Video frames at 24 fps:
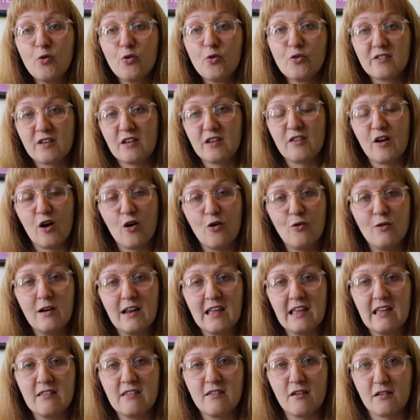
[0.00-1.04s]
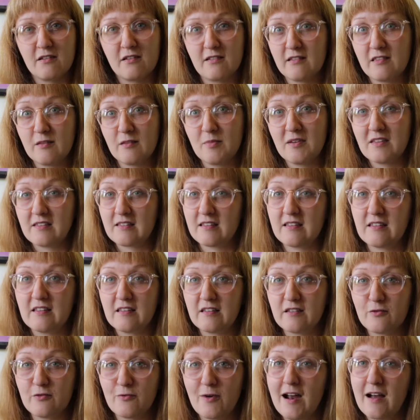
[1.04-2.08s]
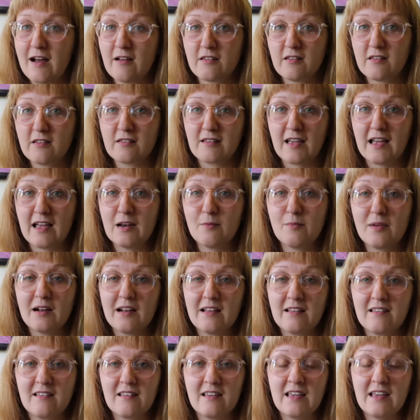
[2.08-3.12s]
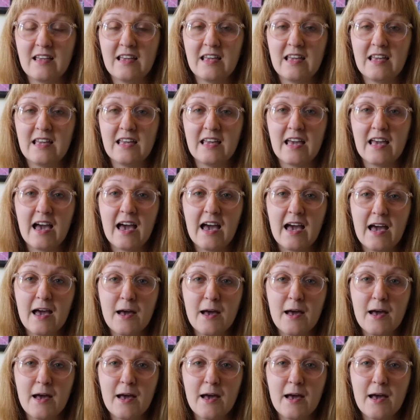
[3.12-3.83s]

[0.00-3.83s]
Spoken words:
also the whole ethos of the business is around sustainability